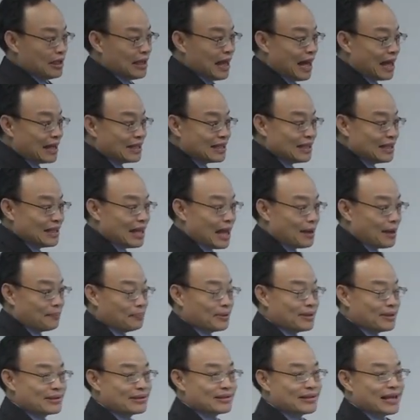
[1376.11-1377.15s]

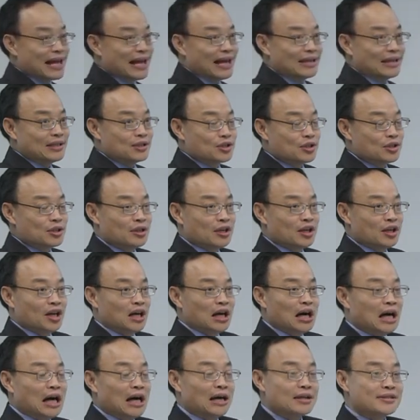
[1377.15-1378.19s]
99%
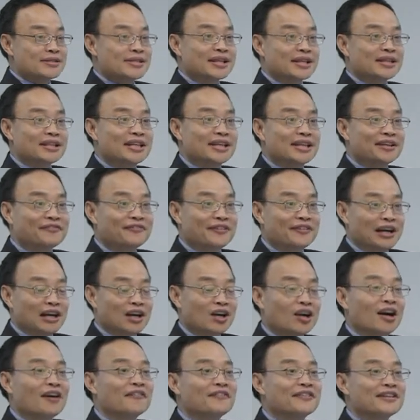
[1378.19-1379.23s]
uh, significant
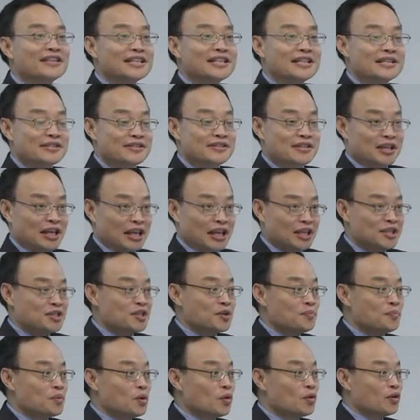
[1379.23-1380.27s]
uh, confidence
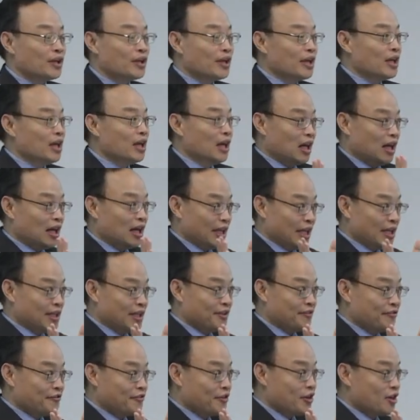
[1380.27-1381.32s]
eh, uh,
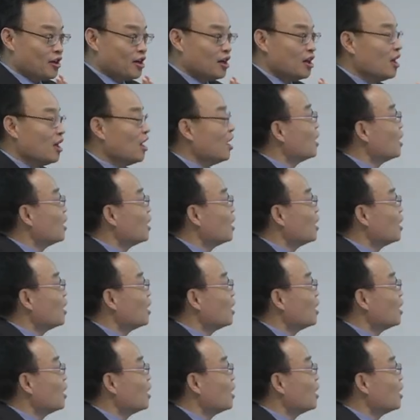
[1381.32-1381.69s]
interval,